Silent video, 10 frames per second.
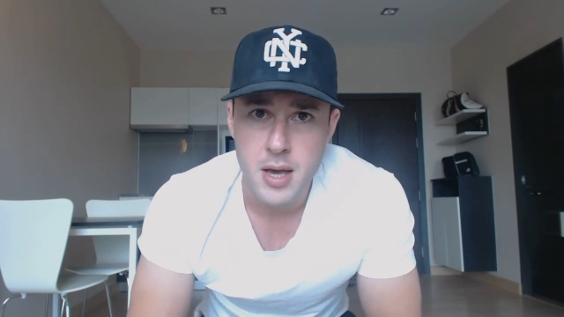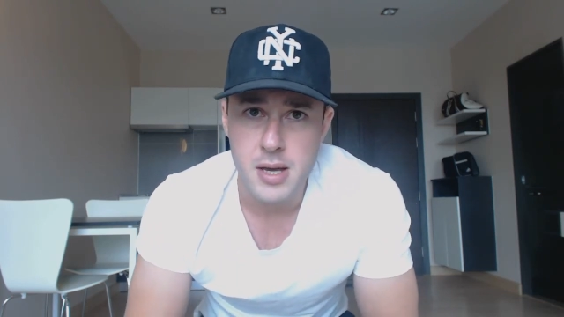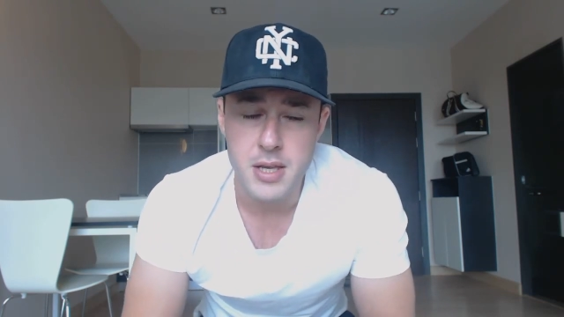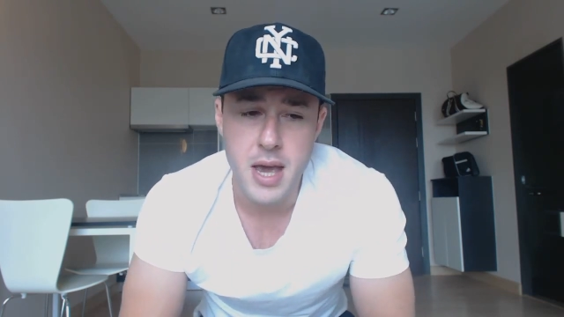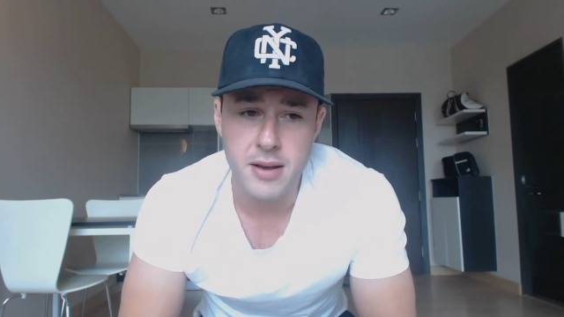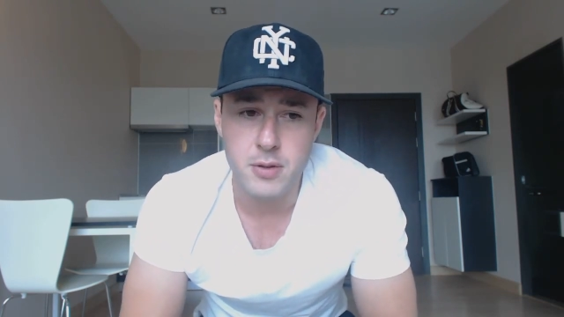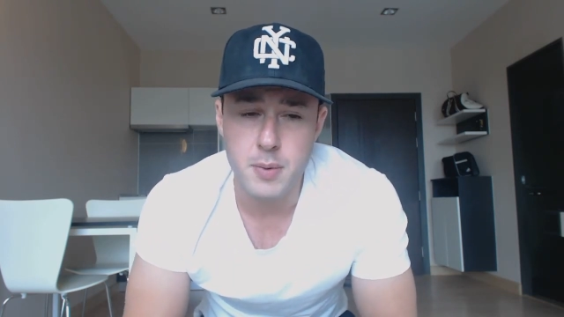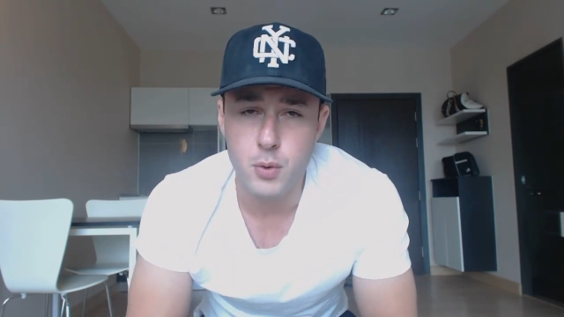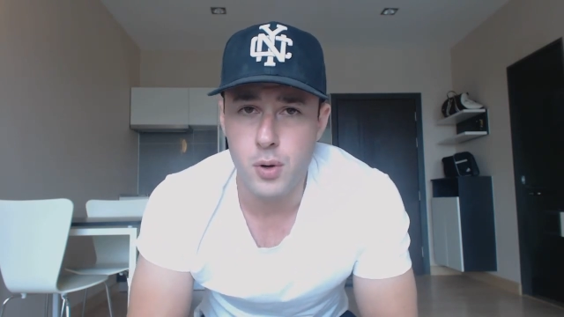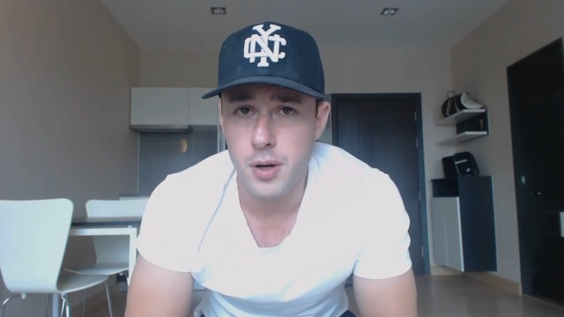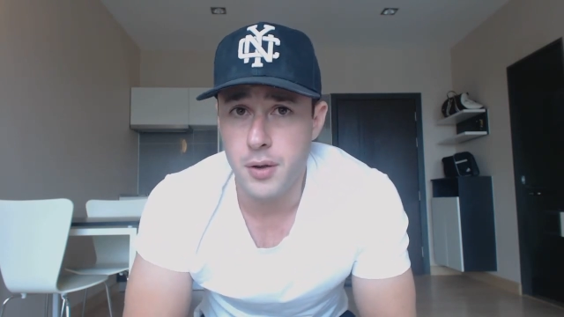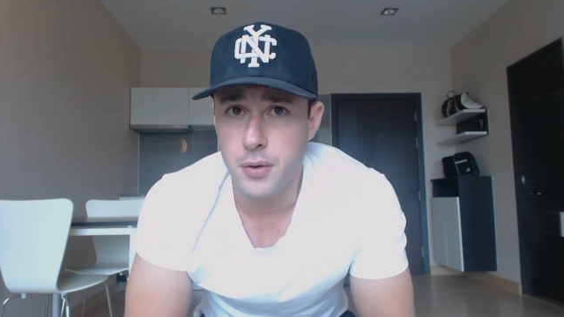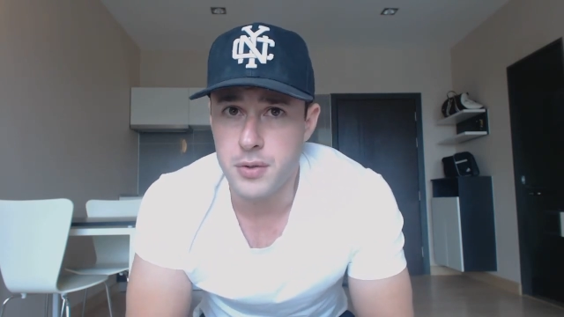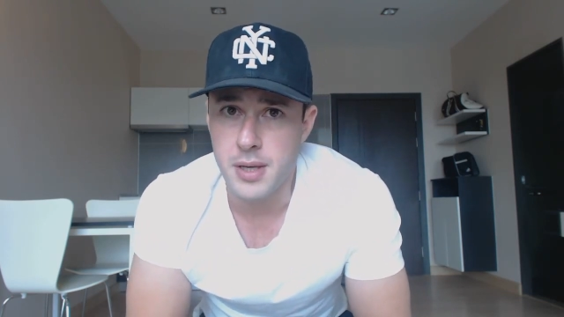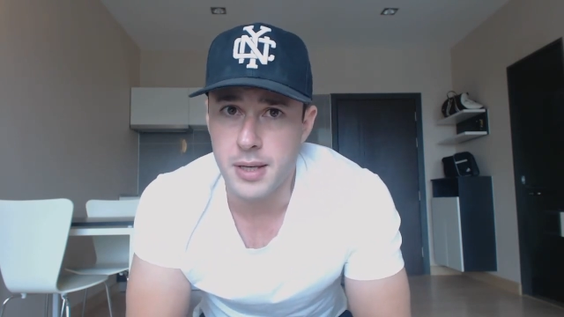and you have to be working on
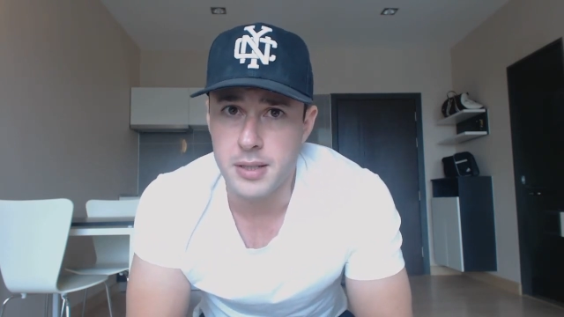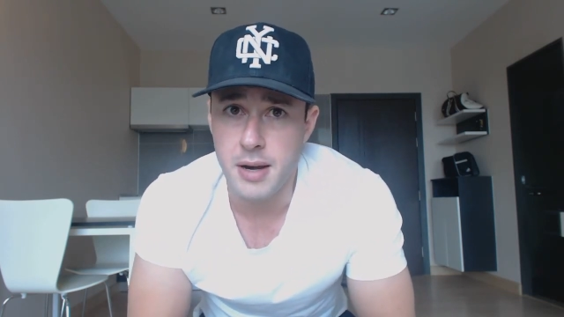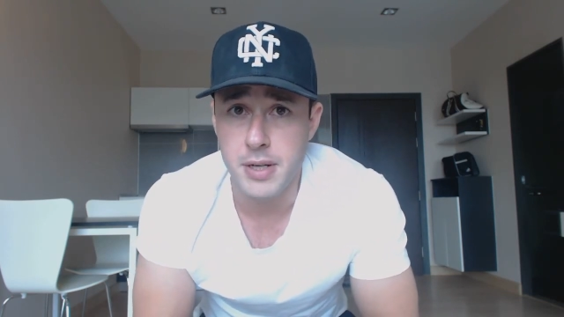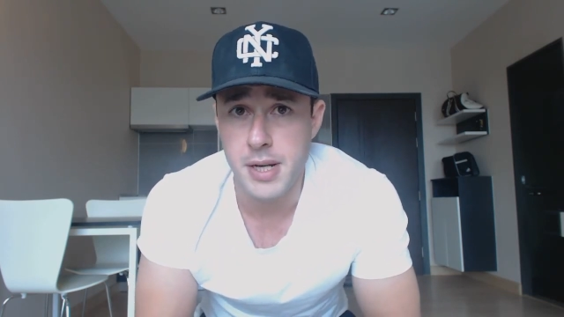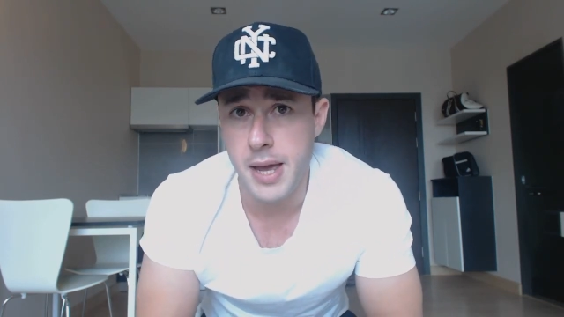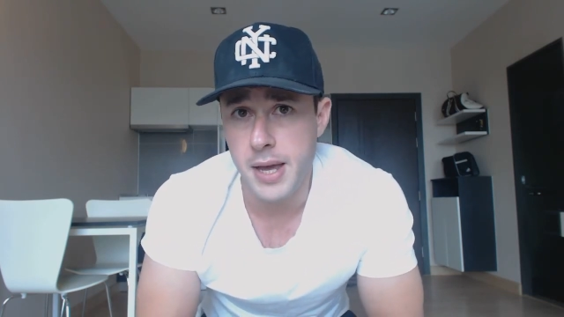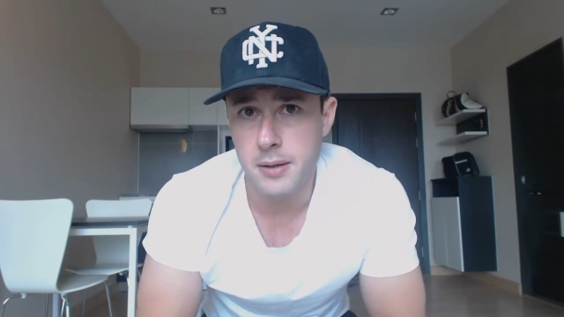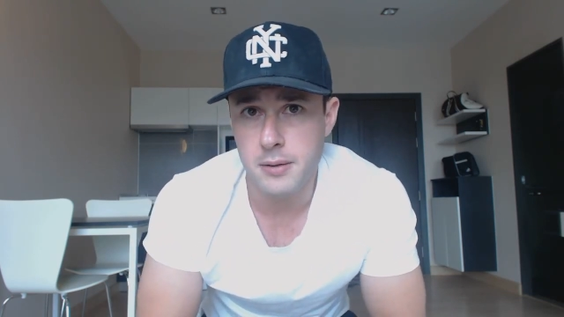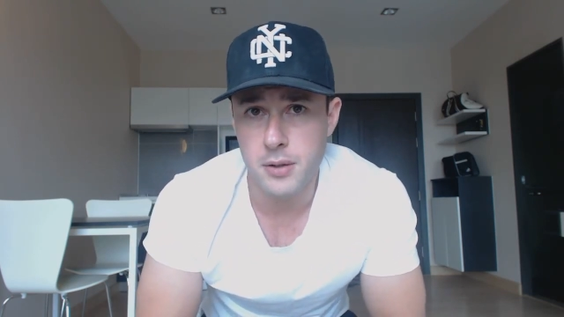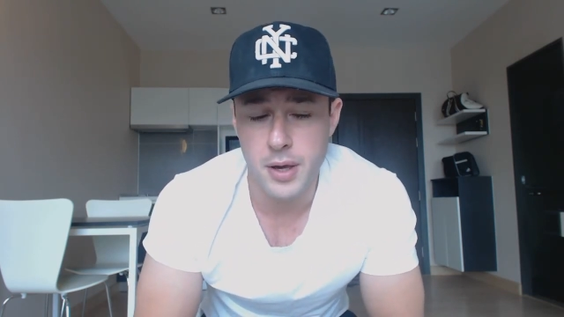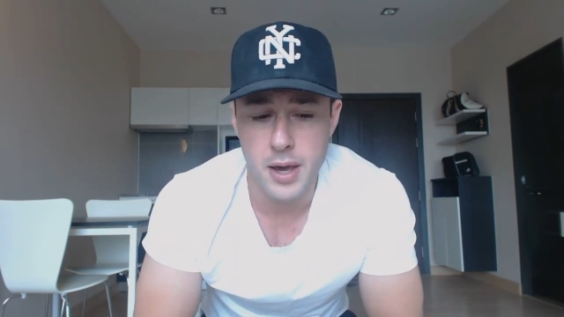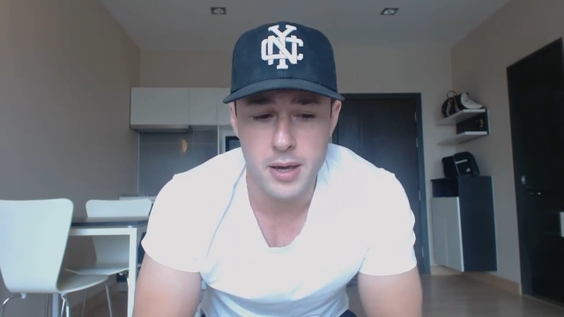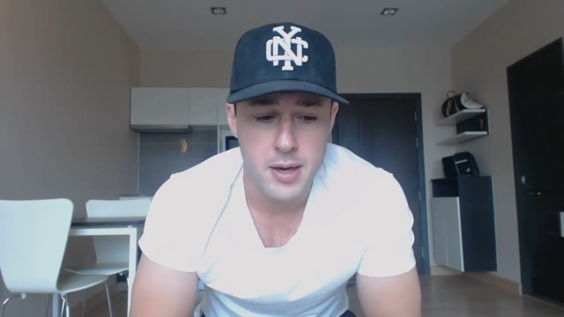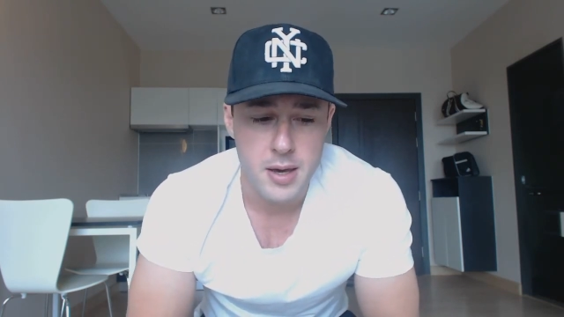those things every day. Okay,